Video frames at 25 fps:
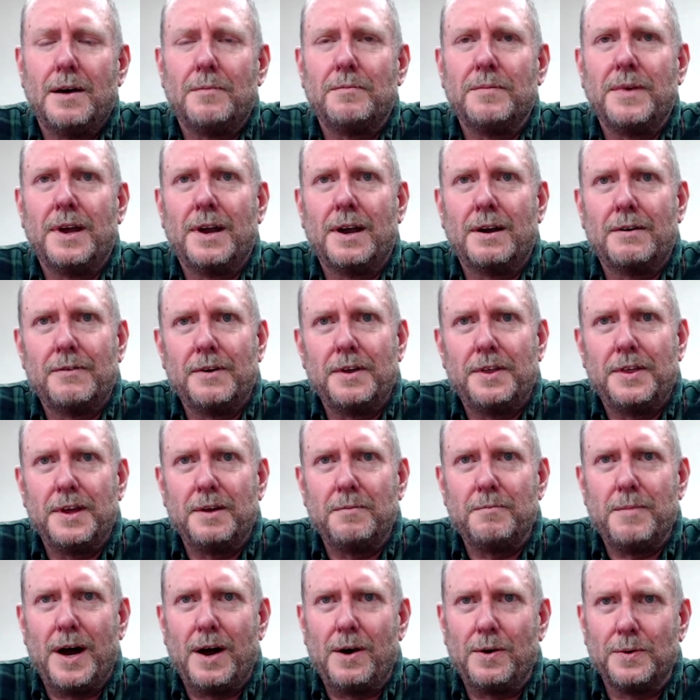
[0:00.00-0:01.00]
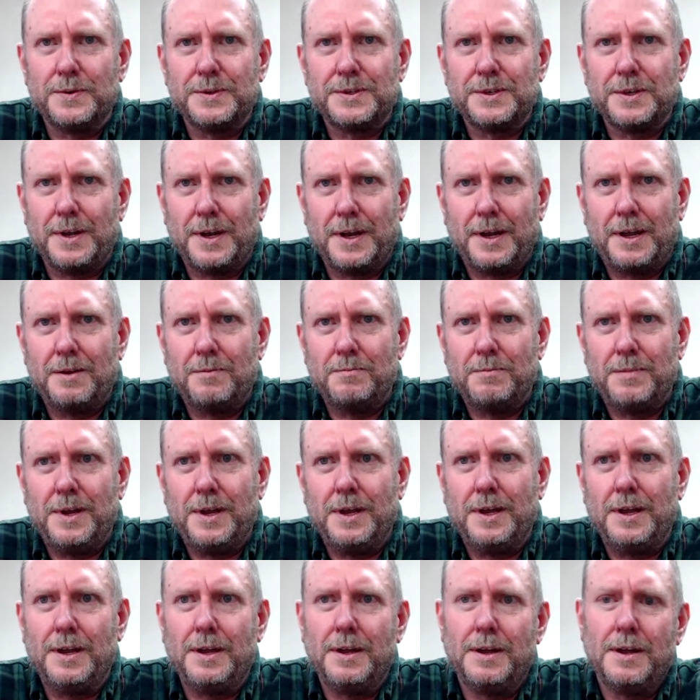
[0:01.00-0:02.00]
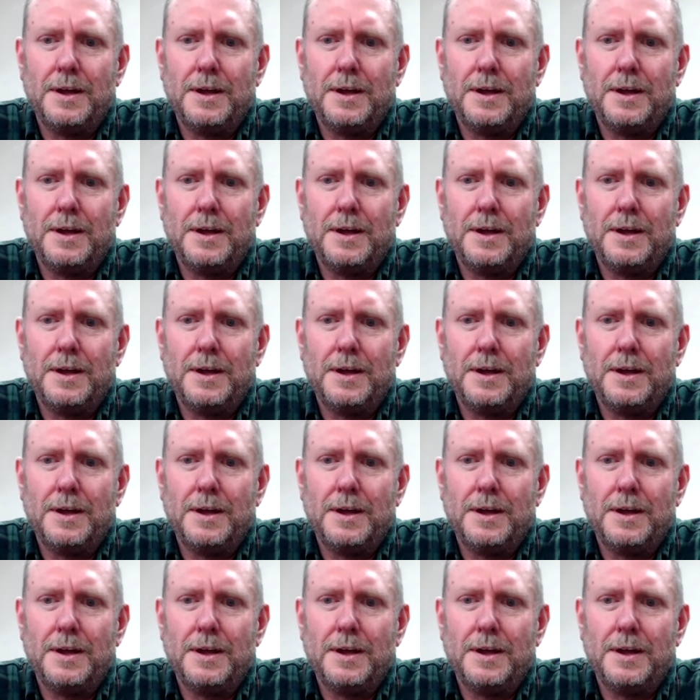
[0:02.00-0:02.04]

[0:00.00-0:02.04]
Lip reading: get everything bound so that it can be